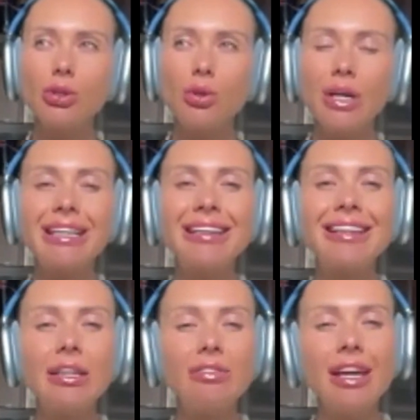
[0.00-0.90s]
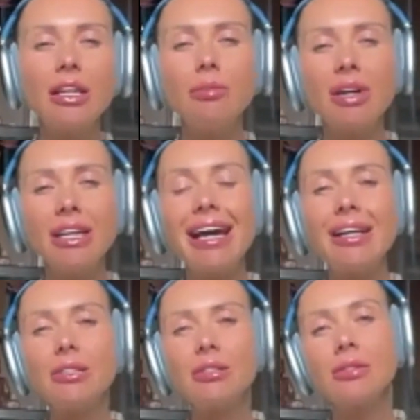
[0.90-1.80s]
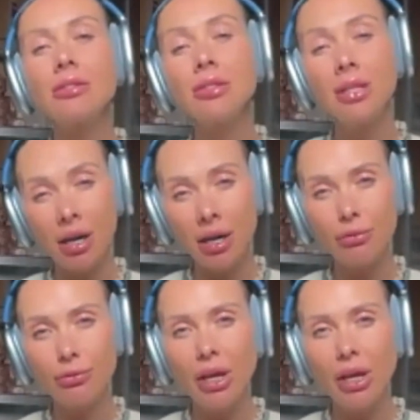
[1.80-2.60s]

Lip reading: You can't live anybody else's life.